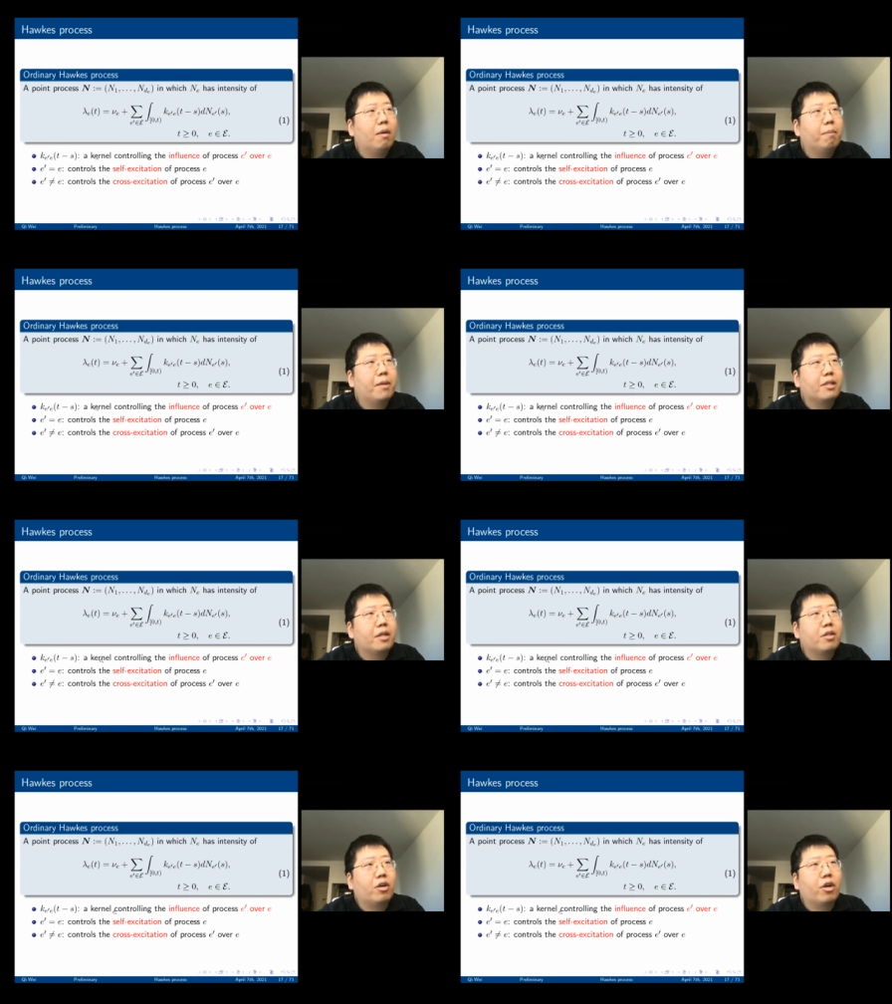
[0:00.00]
Basically,
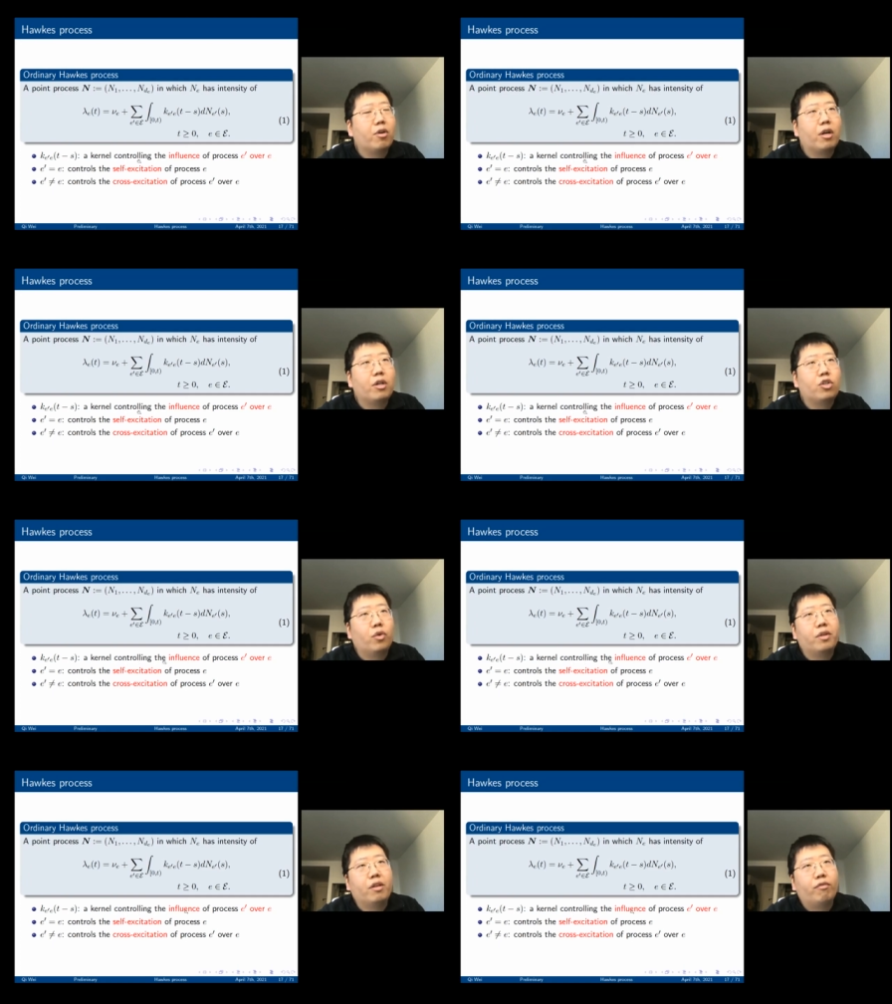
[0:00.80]
the kernel
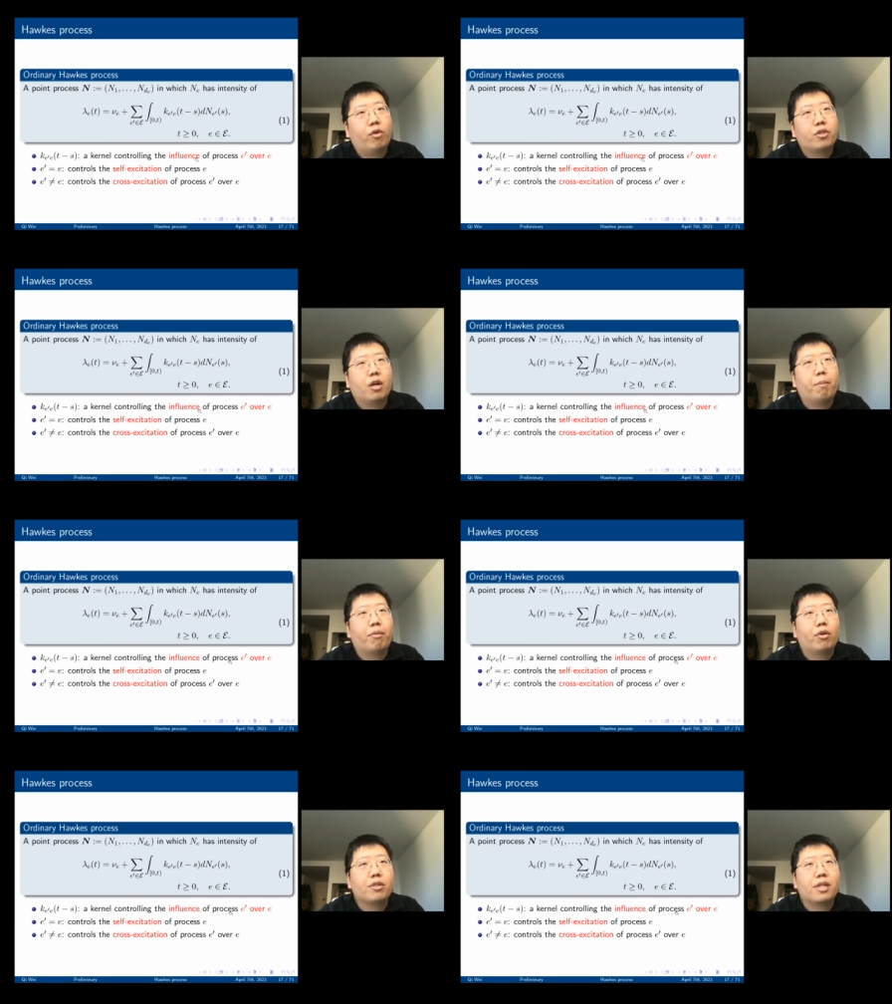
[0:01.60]
controlling the influence of
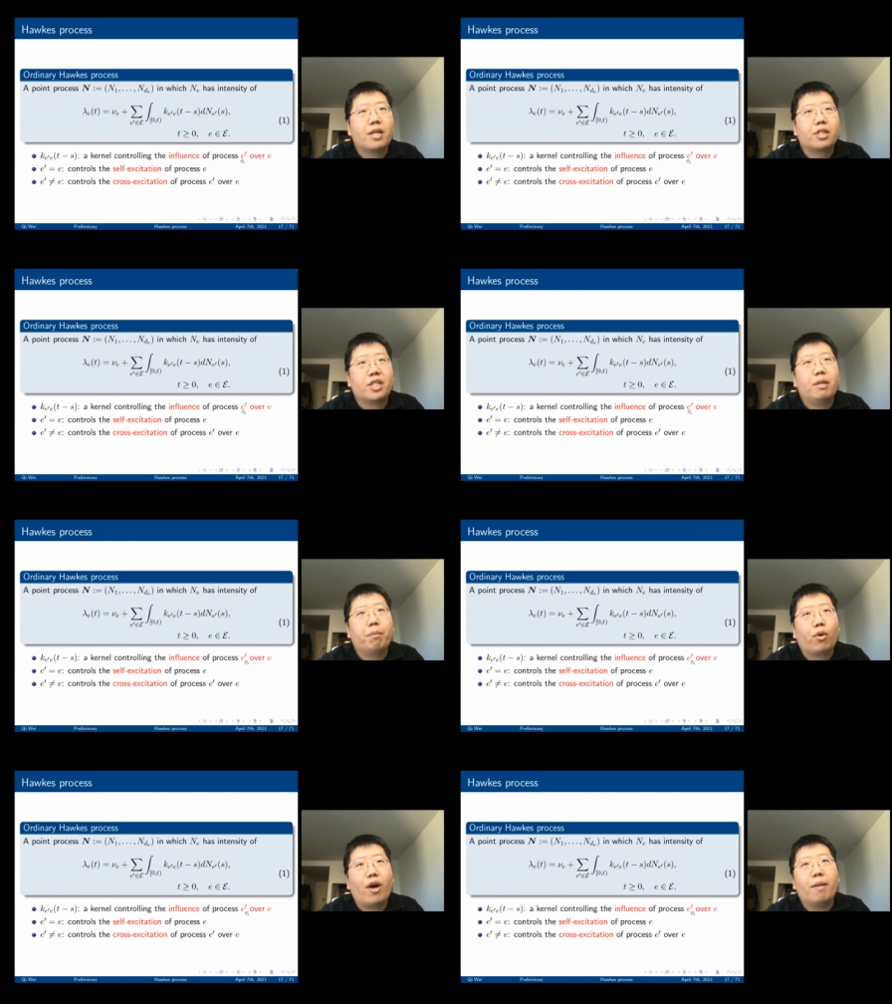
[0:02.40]
process E
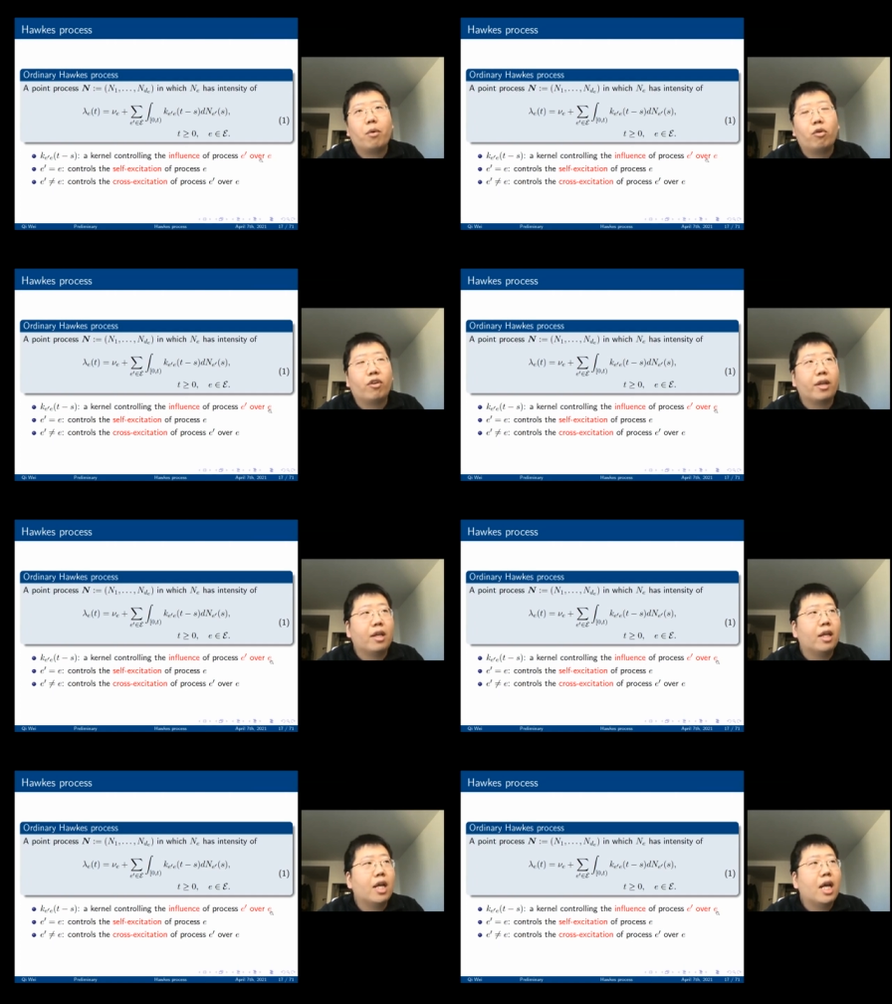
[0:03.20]
prime over
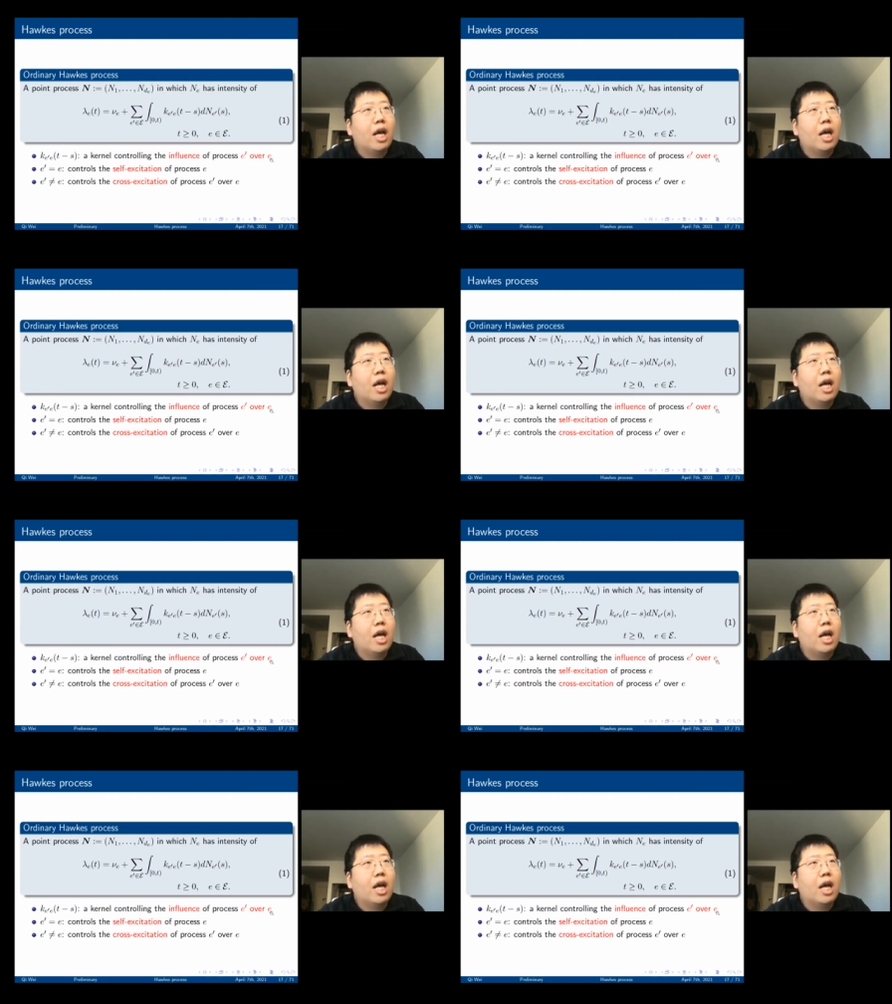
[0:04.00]
E.